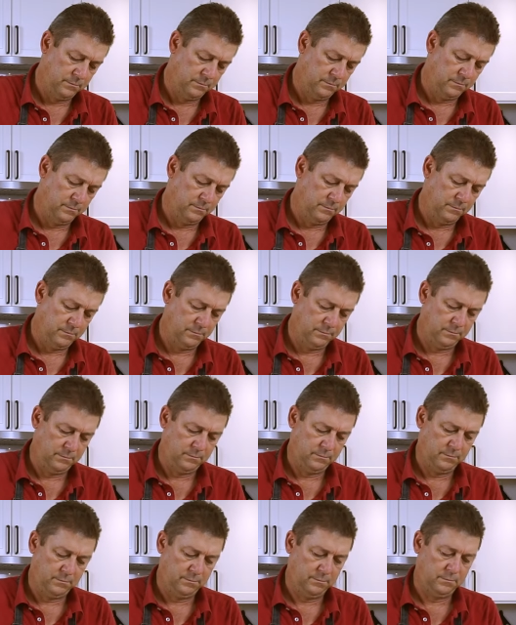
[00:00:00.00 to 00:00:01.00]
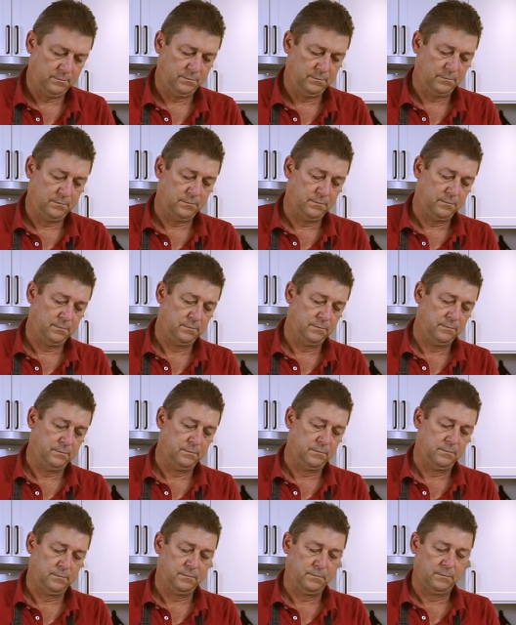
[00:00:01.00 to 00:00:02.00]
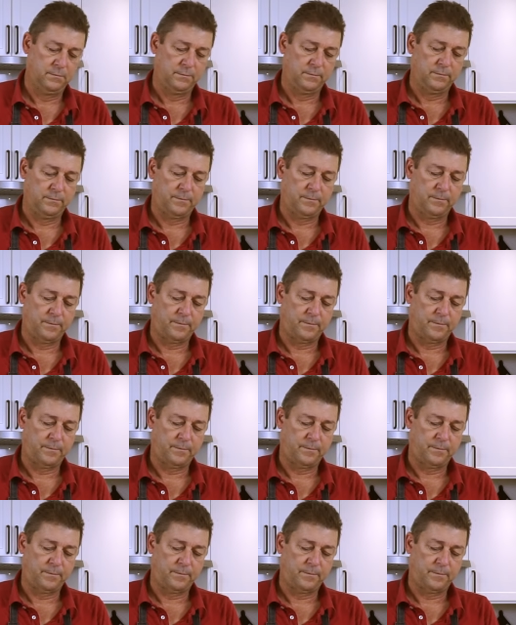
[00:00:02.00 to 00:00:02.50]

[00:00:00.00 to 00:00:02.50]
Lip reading: No one is speaking in this clip.